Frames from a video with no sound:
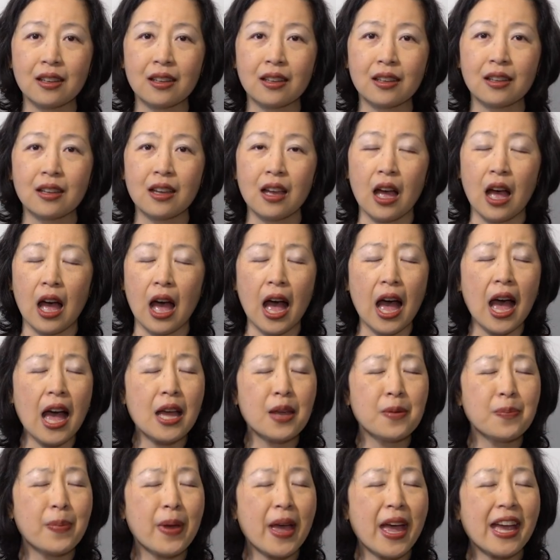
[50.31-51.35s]

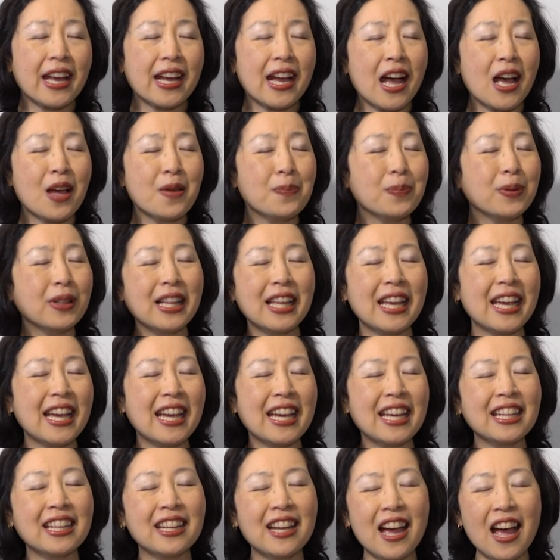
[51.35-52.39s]
I beg, I
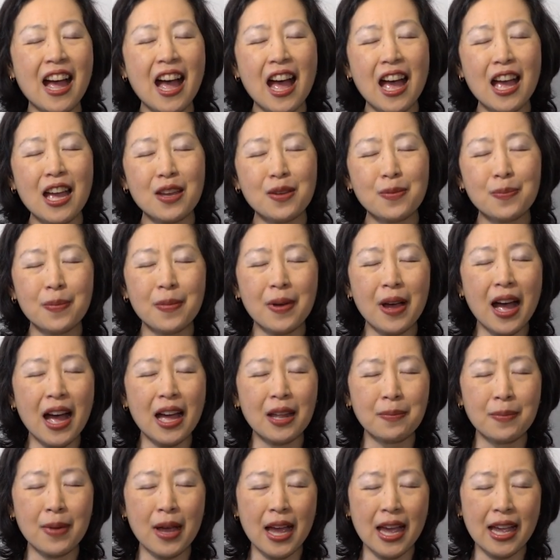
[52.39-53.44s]
plead, I'm
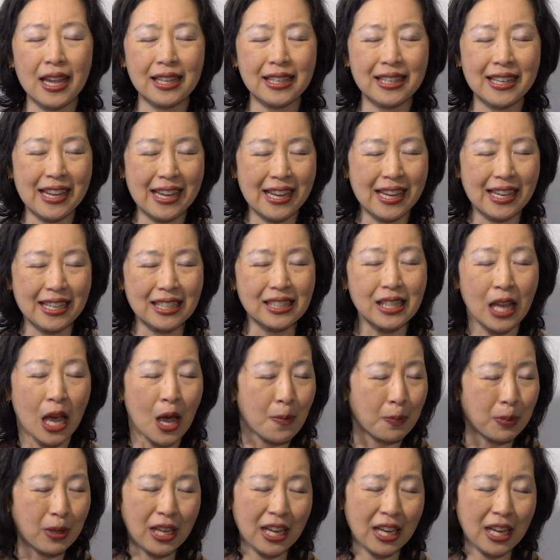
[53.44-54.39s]
on my knees.